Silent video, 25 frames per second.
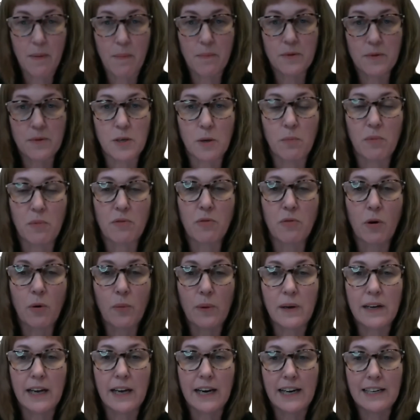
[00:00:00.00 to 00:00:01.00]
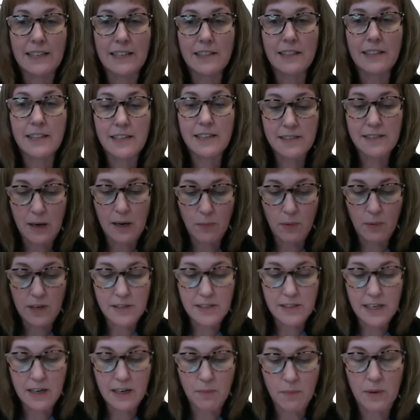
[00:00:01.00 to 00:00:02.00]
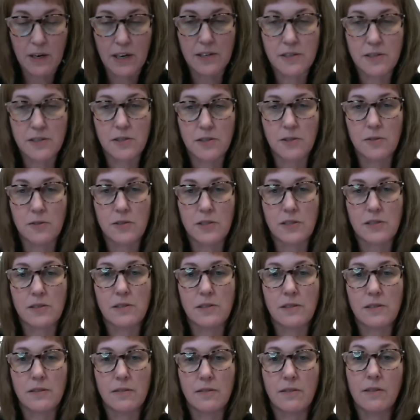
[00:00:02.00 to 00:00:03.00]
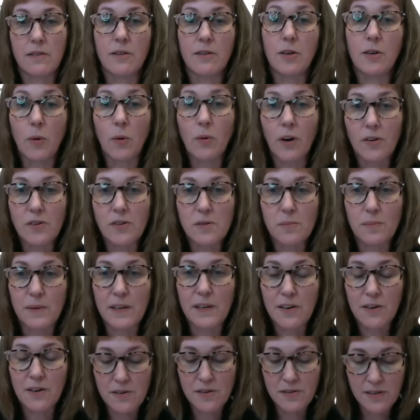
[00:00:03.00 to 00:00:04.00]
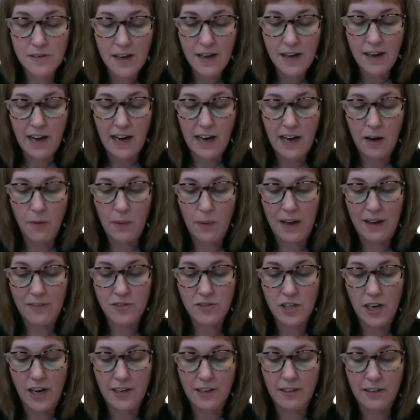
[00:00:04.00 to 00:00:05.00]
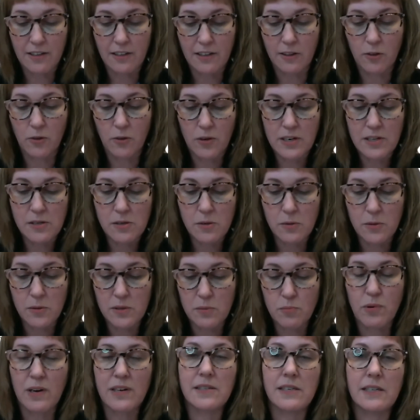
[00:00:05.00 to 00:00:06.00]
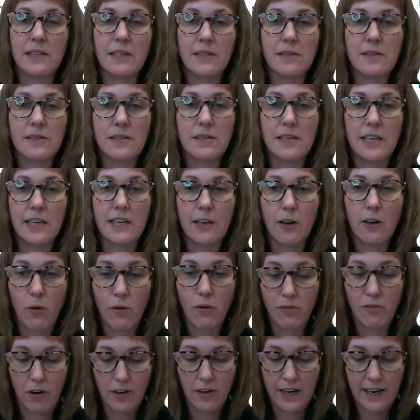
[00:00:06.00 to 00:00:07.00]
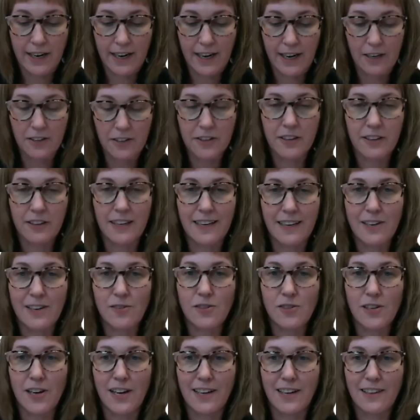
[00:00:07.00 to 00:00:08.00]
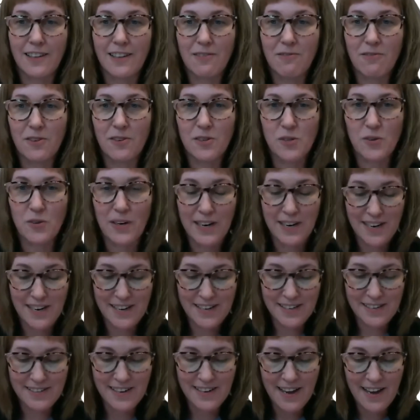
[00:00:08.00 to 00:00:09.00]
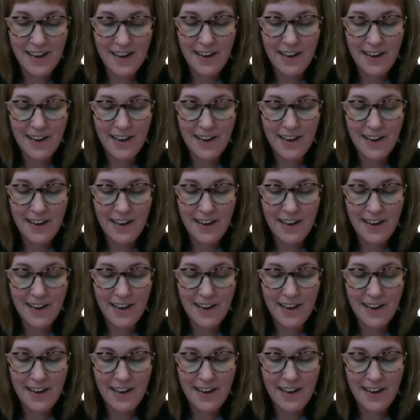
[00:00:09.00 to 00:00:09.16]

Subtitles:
So before we get into this, I want to take a minute to just note our speakers. We have Jonathan Lawrence, who is President and CEO of Arnett Health. Thank you, Jonathan, for joining us.